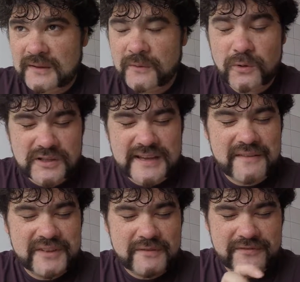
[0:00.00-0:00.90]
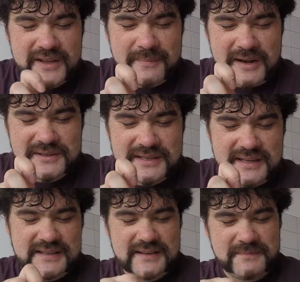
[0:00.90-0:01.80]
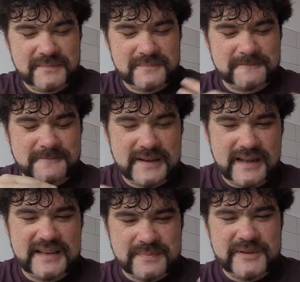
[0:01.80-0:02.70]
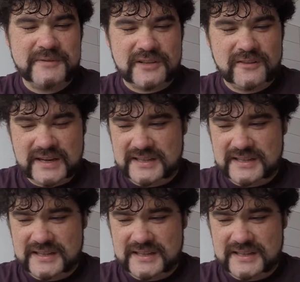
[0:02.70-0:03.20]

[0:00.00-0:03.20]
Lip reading: Also, yeah, the other thing about it is a musical,